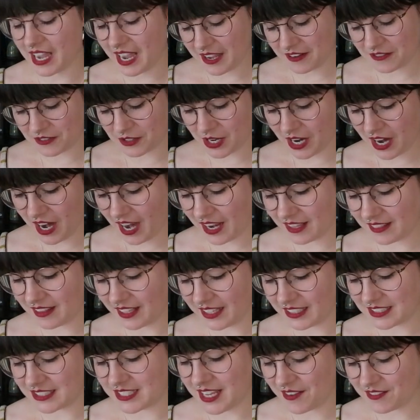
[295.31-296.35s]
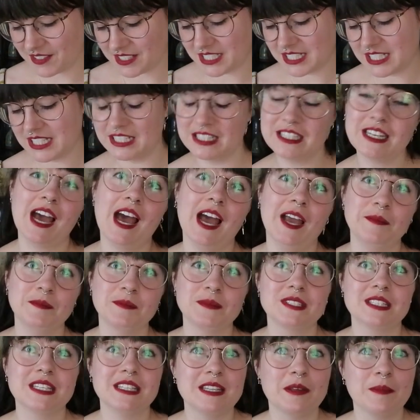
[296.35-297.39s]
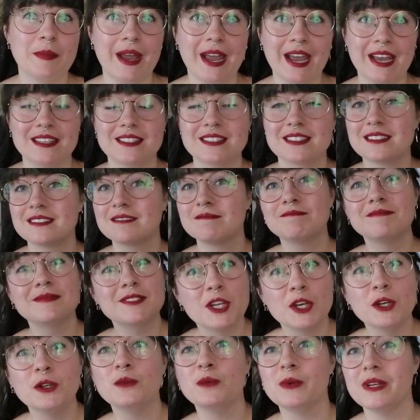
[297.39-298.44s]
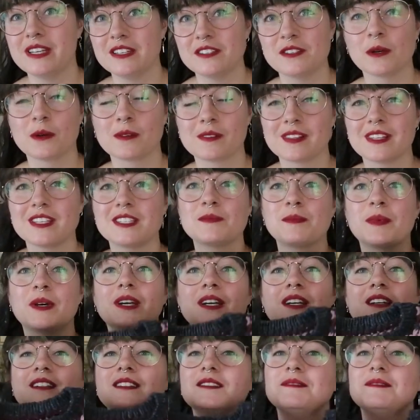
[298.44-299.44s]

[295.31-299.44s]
I've cried like 17 times in the past two weeks over this book.